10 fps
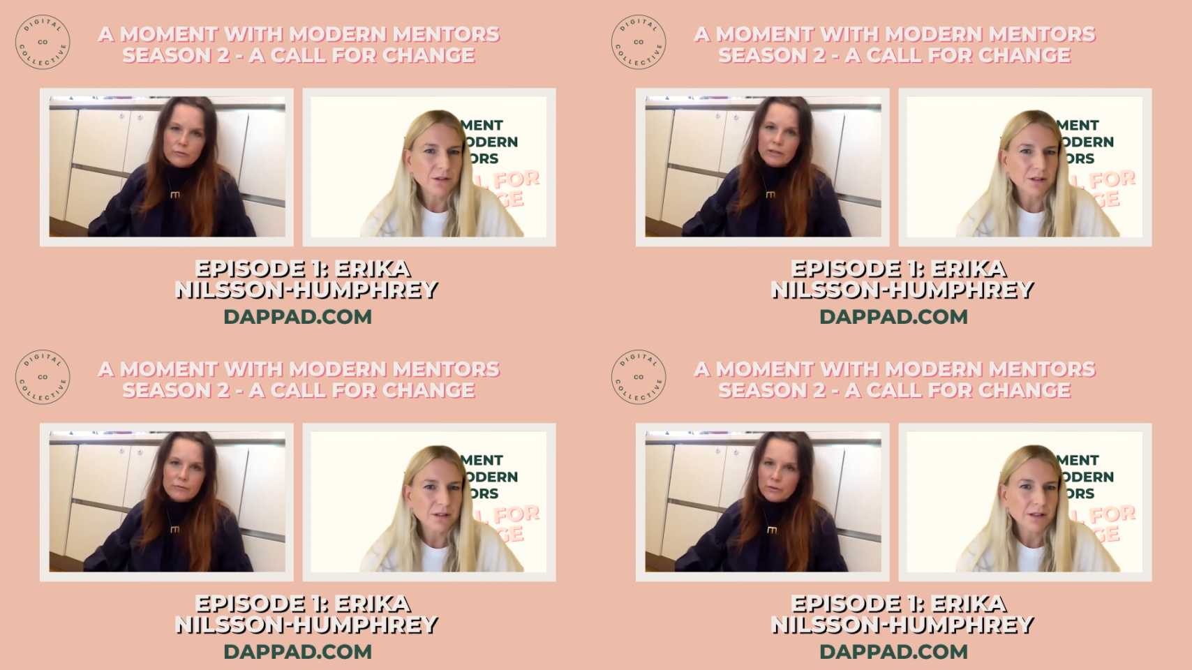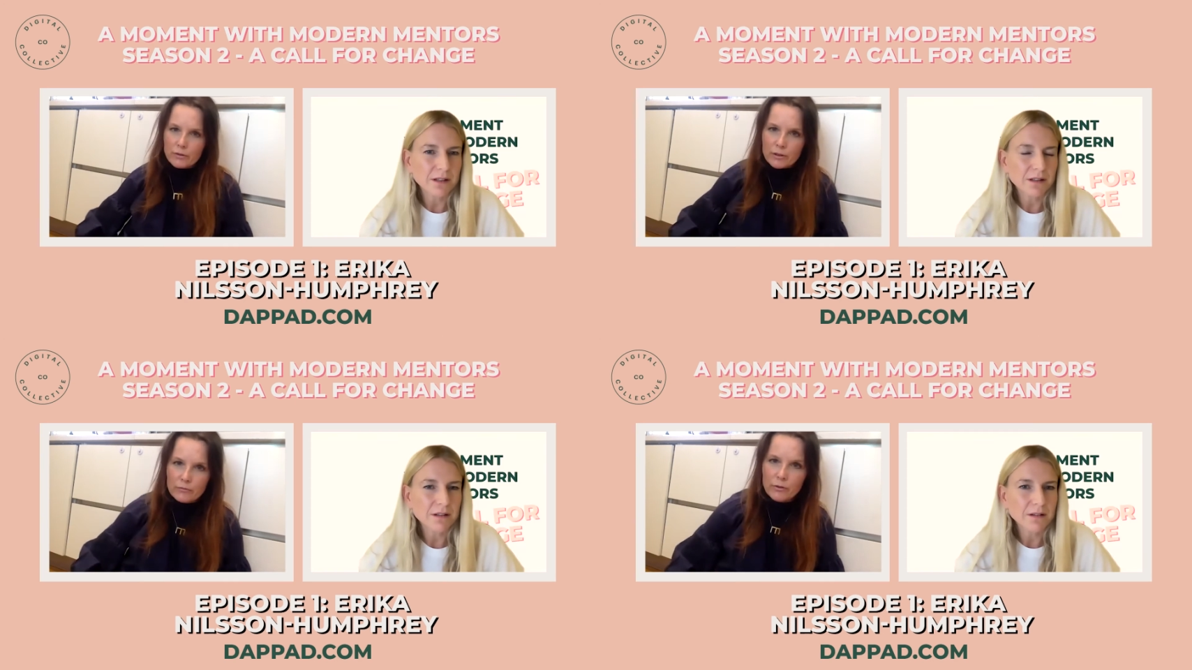Speaker 1: if you're,
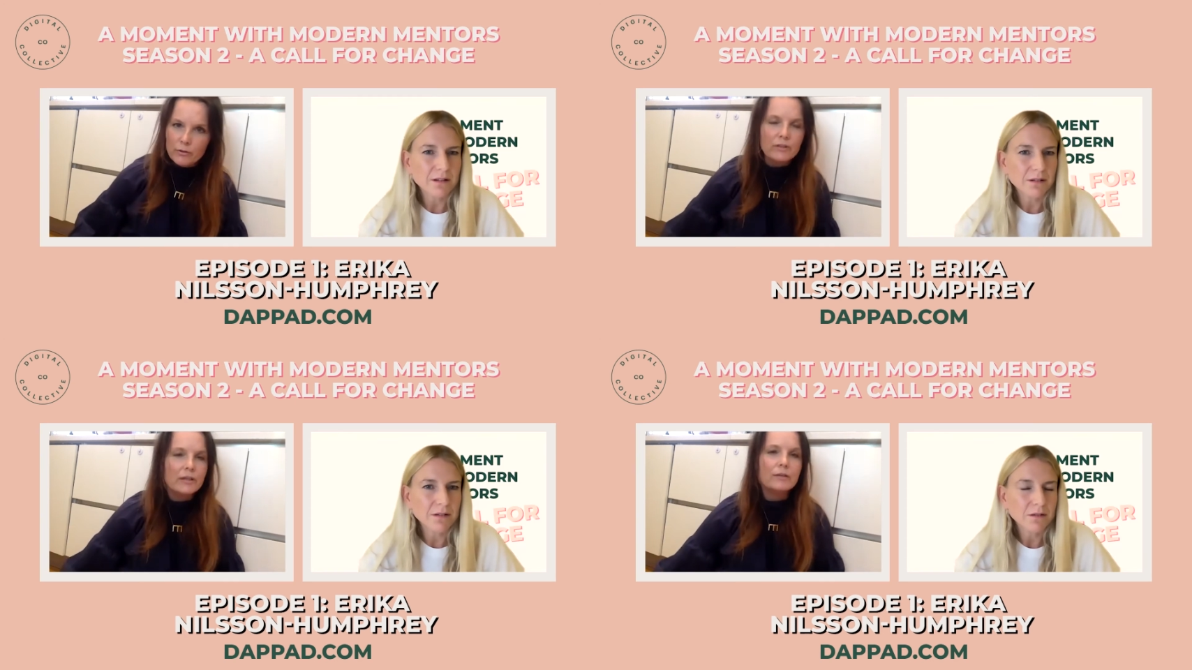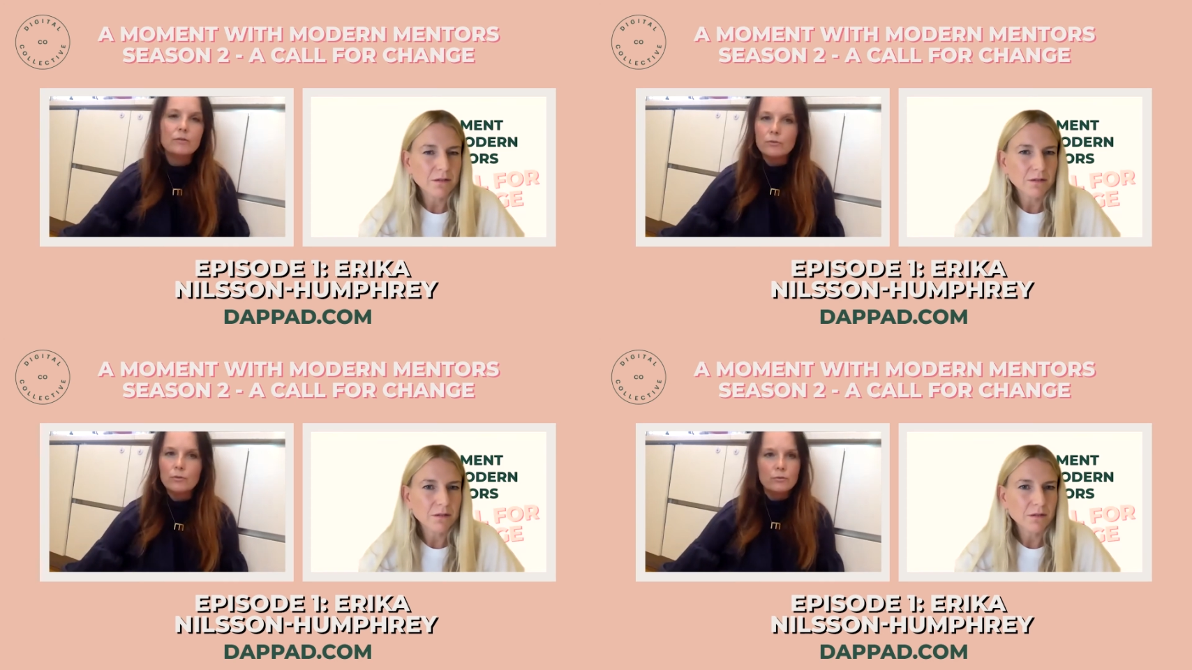if you're a vegan, you,
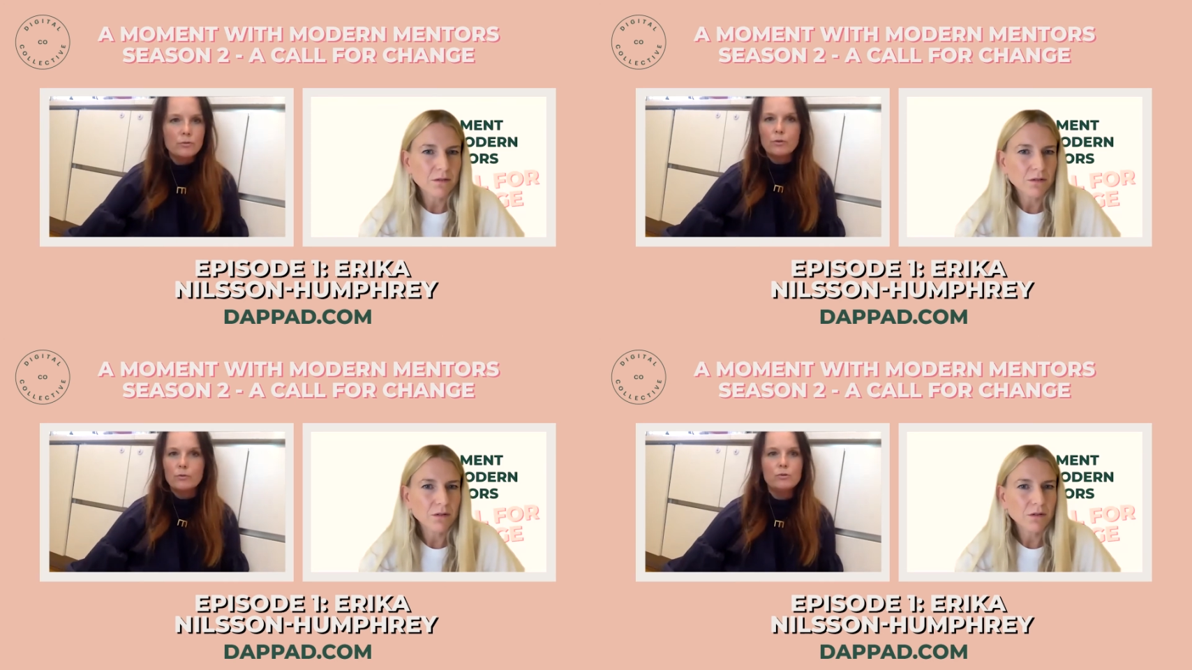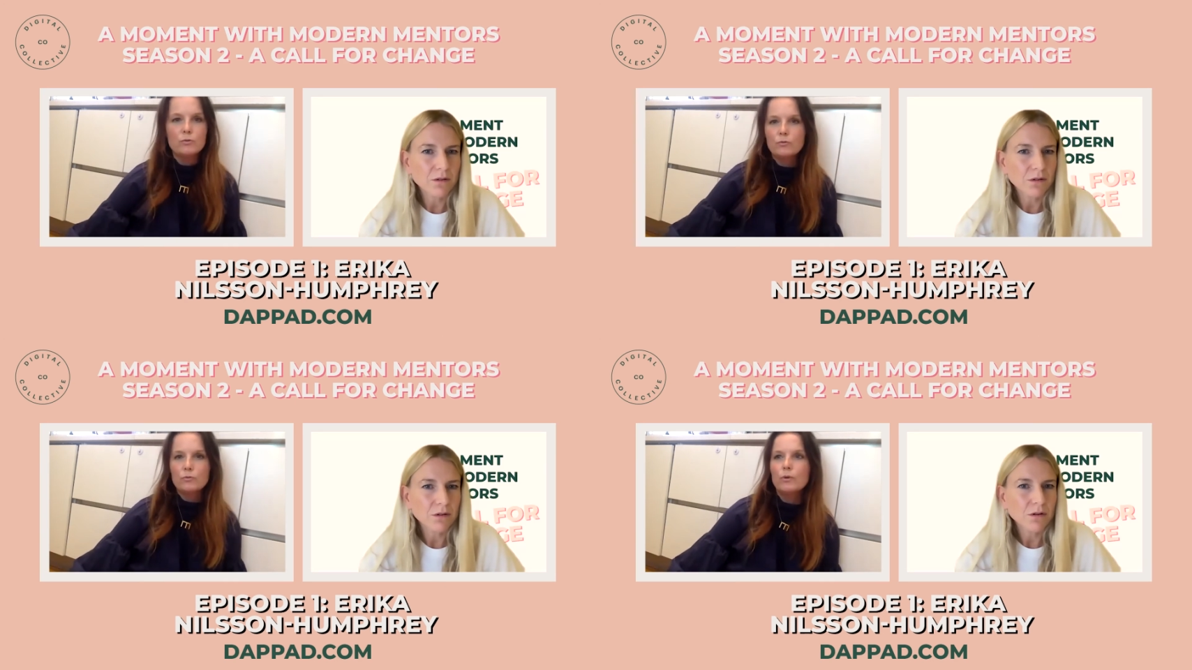you, you don't
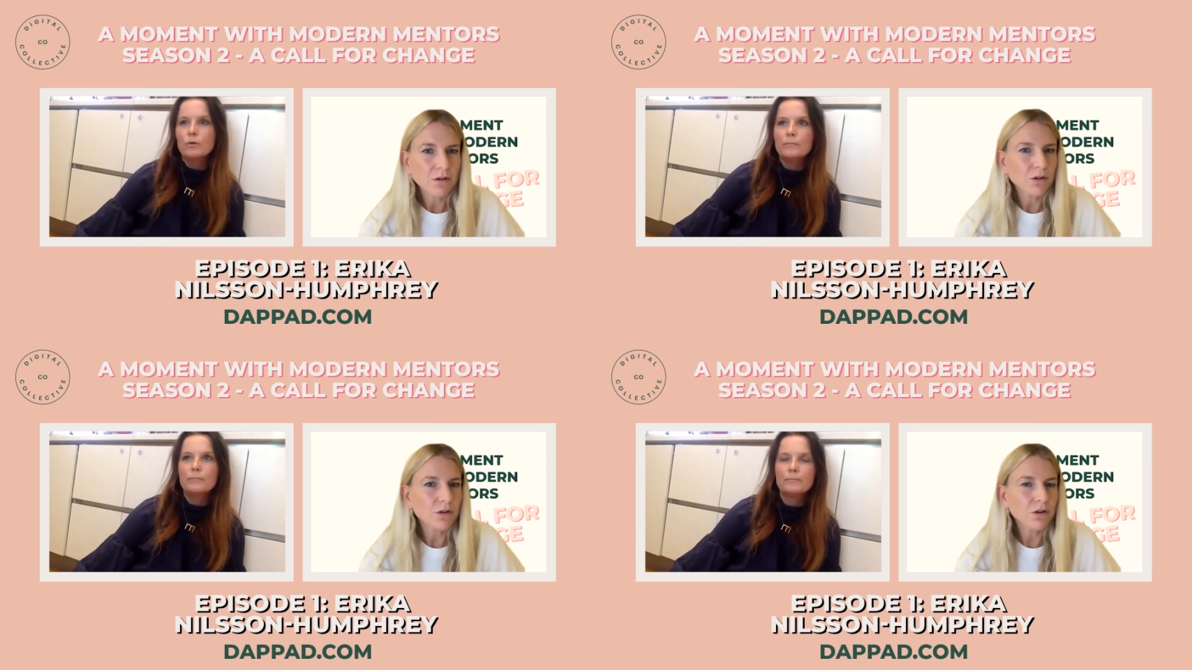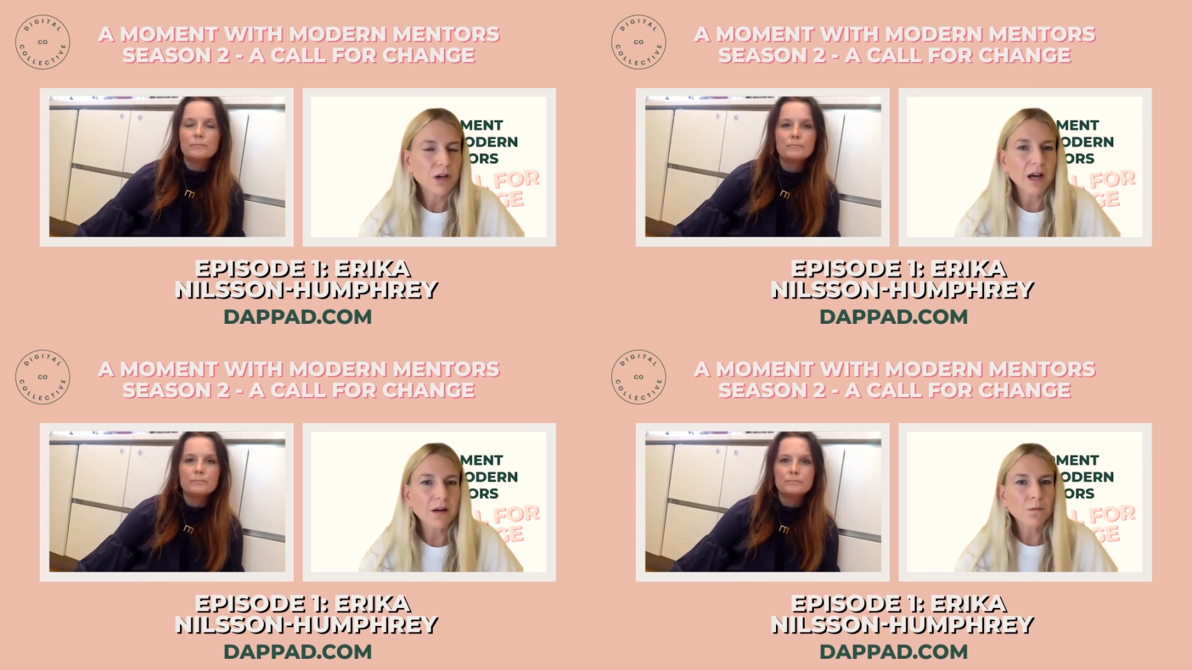use wool.
Speaker 2: You
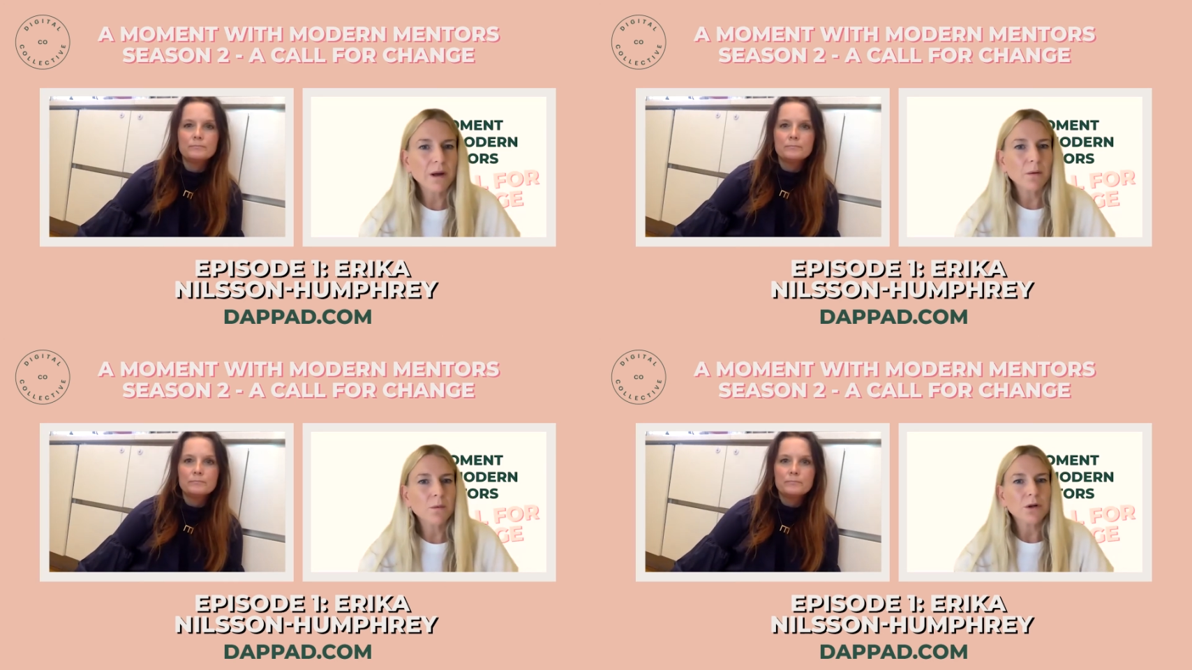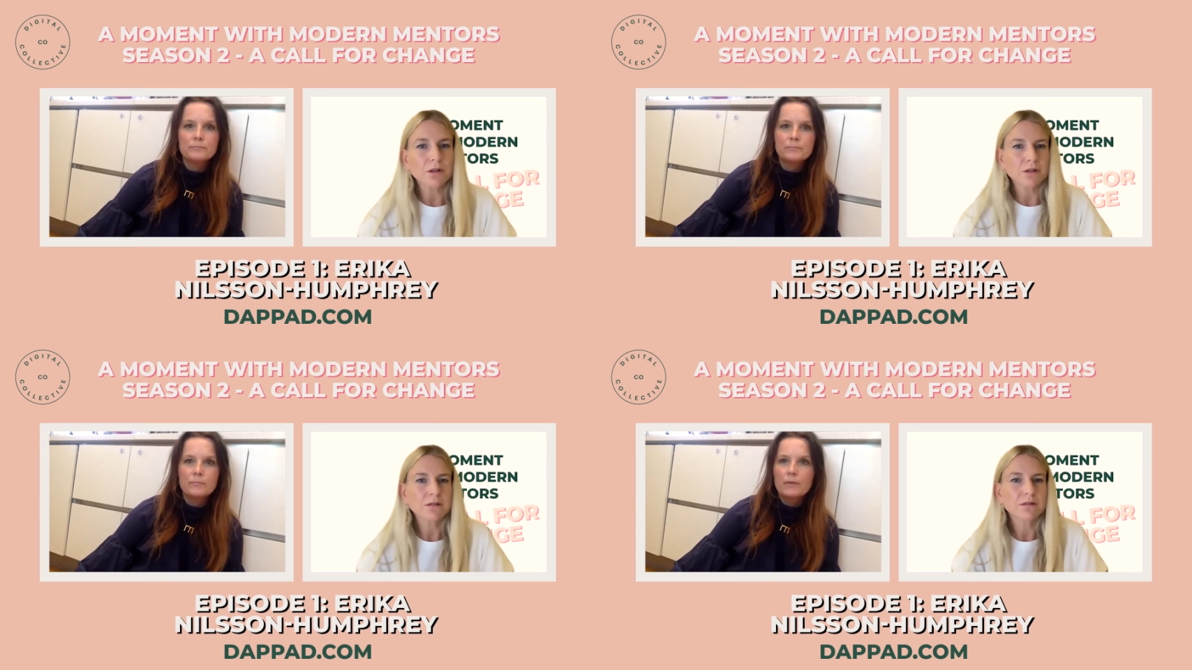can't wear
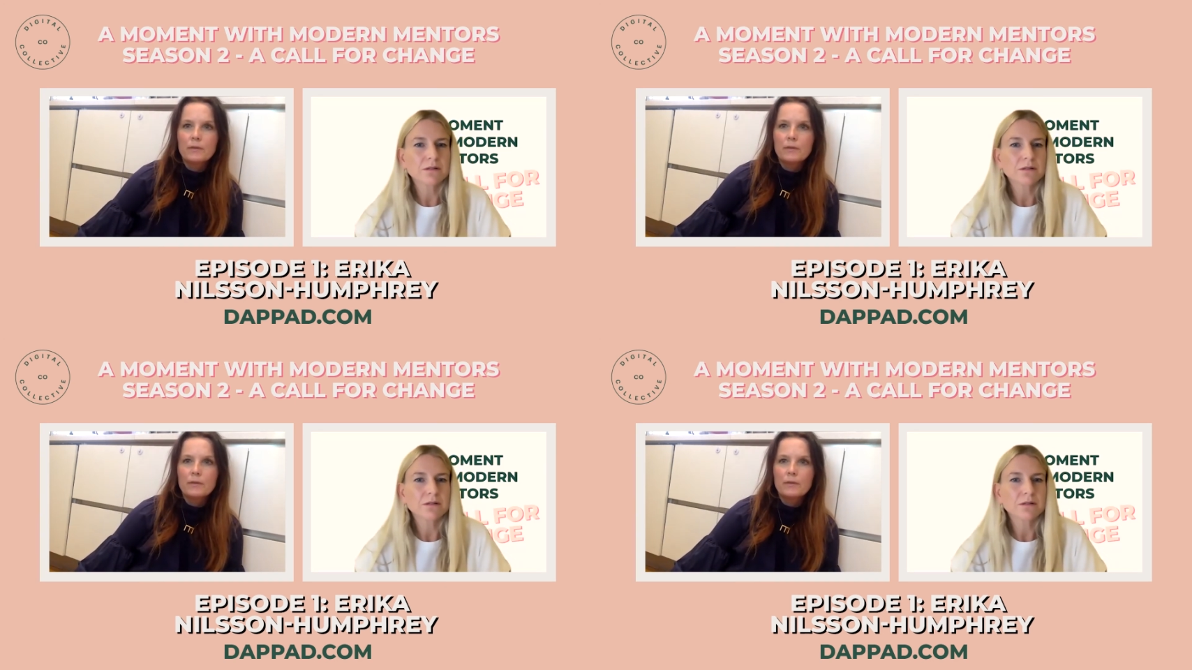wool.